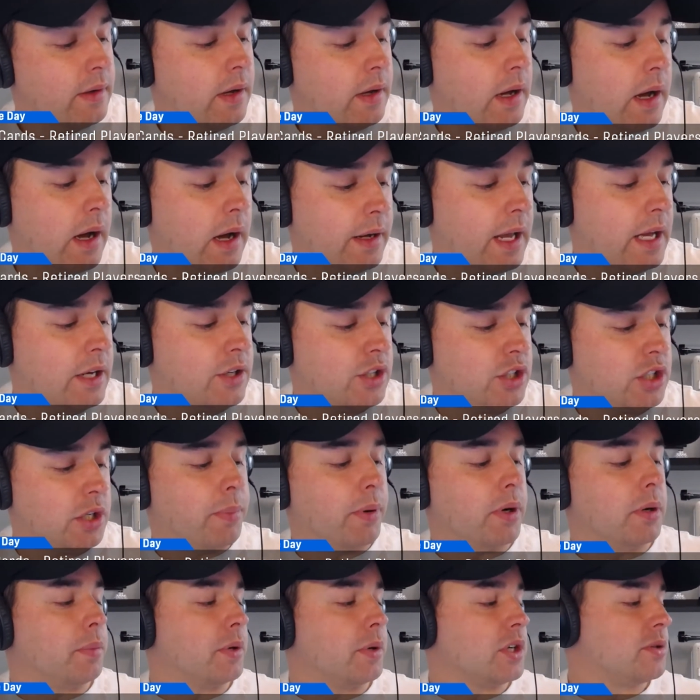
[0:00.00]
Again, just to
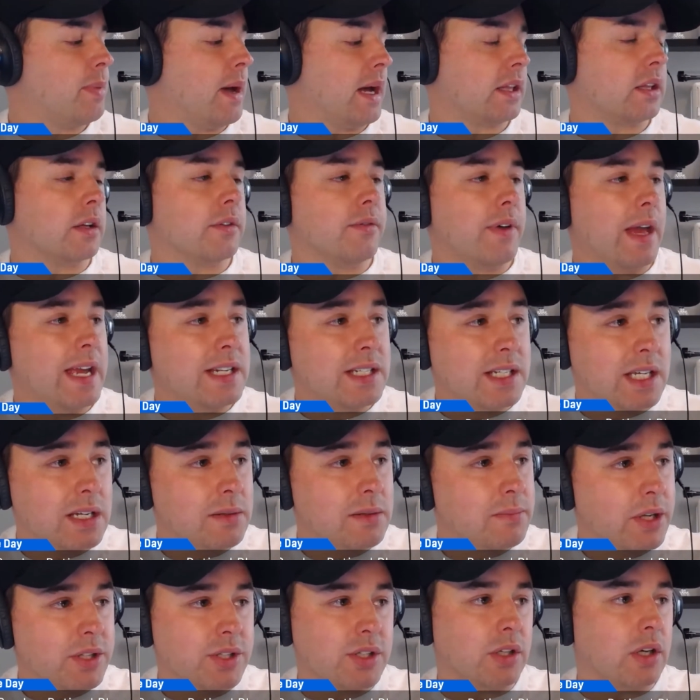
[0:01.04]
put in perspective,
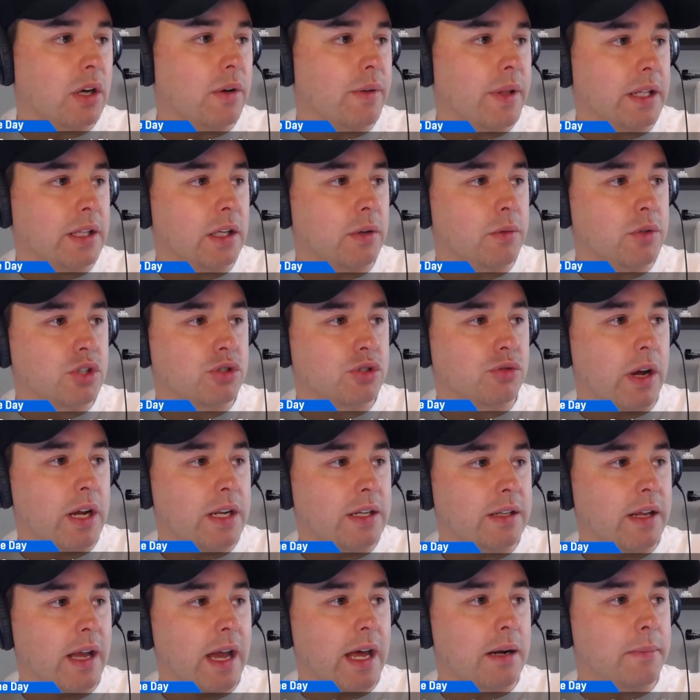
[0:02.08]
18 months ago, that thing was
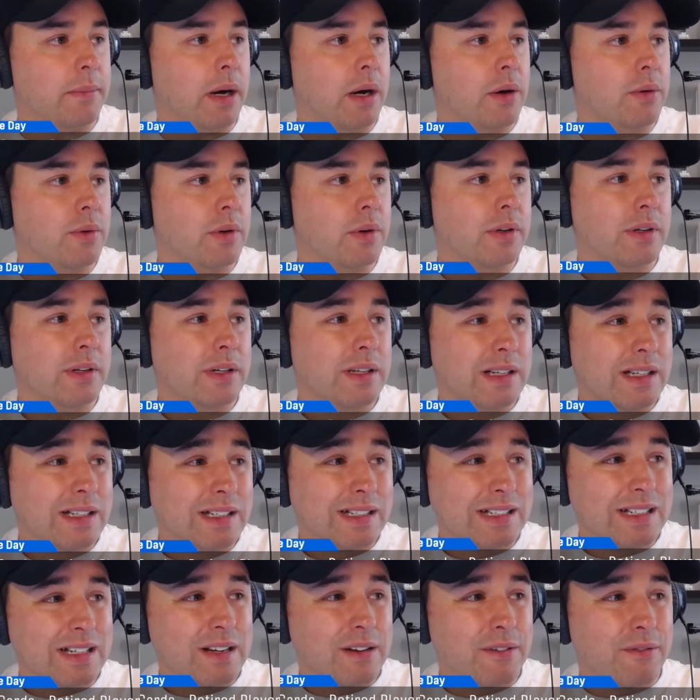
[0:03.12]
trading at about
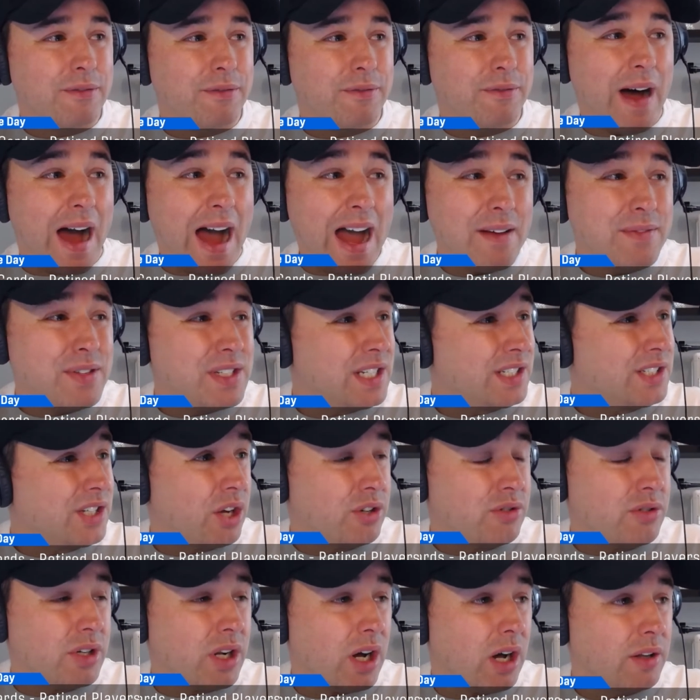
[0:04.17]

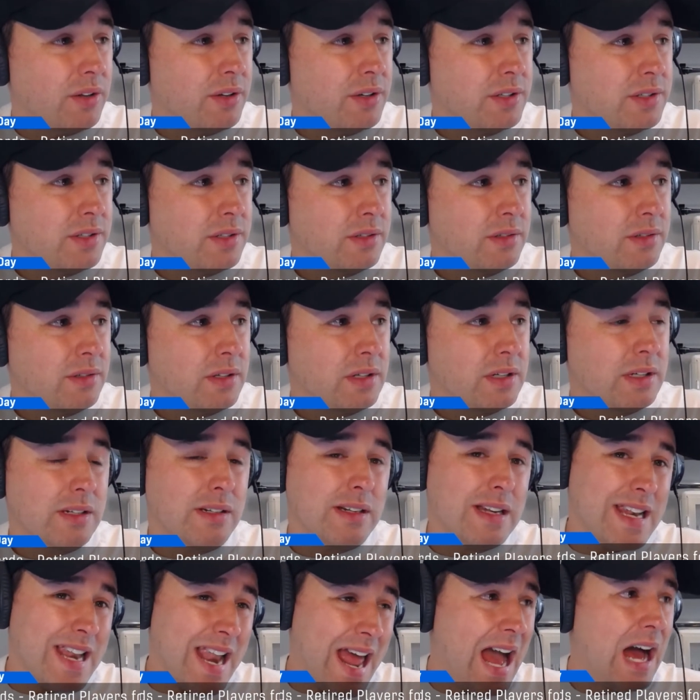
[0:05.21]
$500-$600.
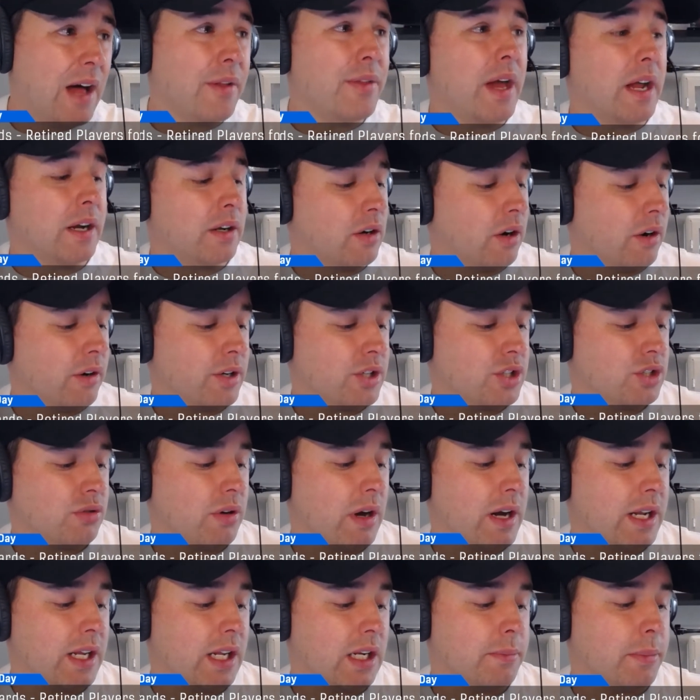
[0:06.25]
Now that card is
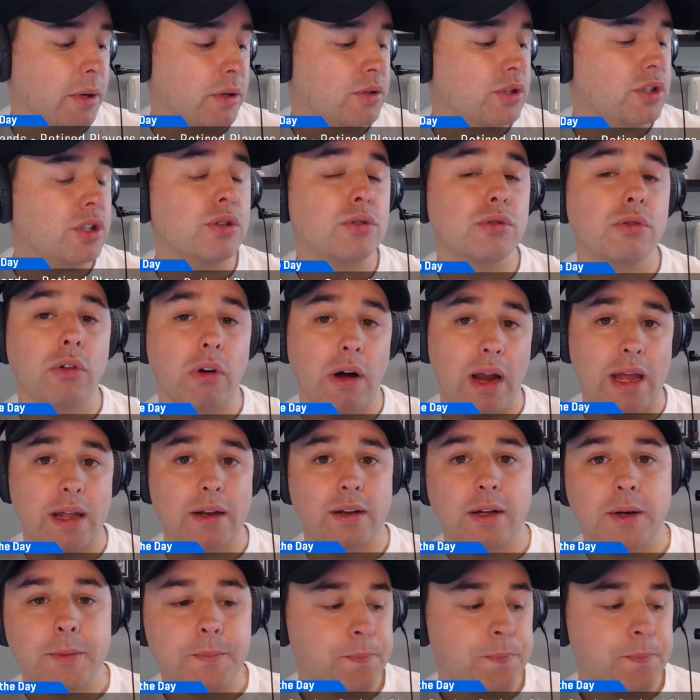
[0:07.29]
trading at about $2,000.